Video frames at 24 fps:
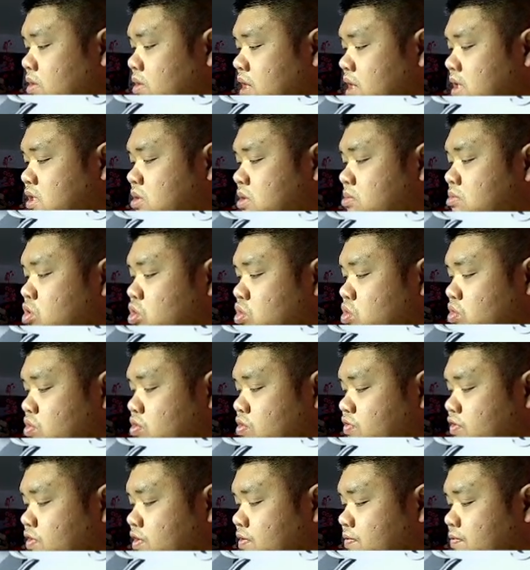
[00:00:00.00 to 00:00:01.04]
it to
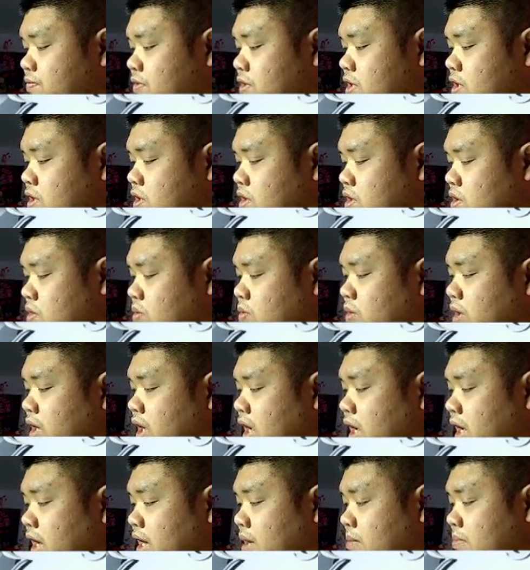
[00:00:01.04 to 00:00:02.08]
move when
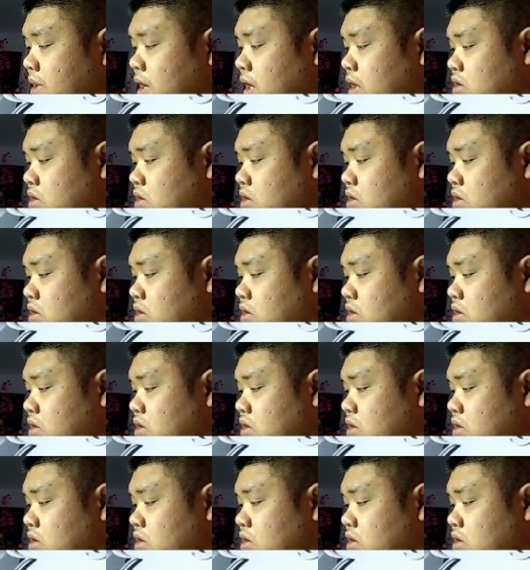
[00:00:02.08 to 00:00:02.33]
I am